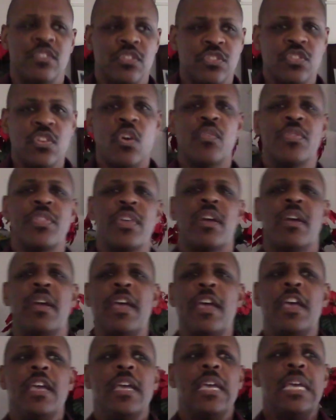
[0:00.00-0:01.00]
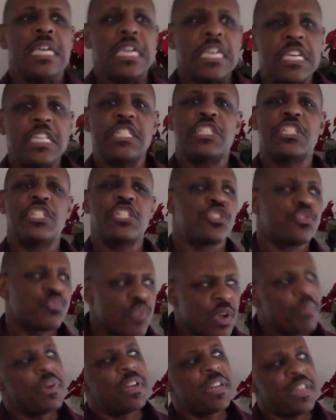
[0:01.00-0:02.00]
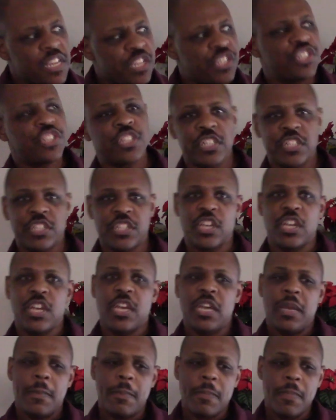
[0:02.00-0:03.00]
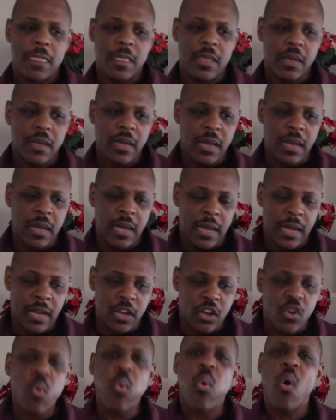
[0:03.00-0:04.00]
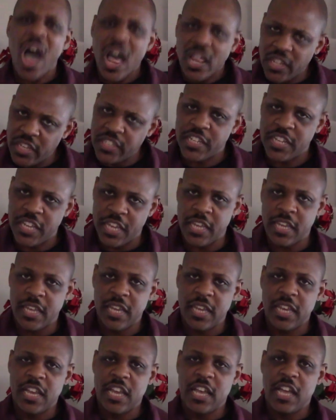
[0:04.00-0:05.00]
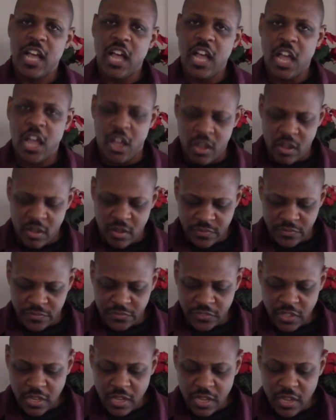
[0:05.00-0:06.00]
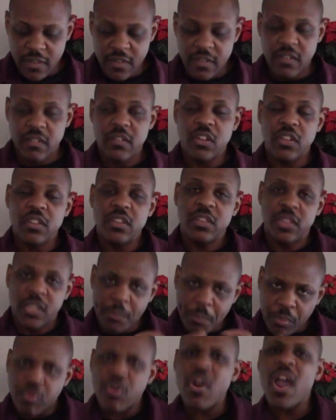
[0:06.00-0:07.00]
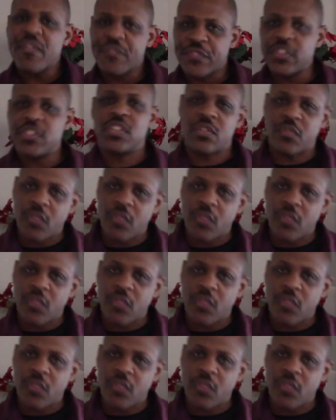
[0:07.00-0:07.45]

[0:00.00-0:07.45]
And so there is this reminiscent uh, quality of the prophets of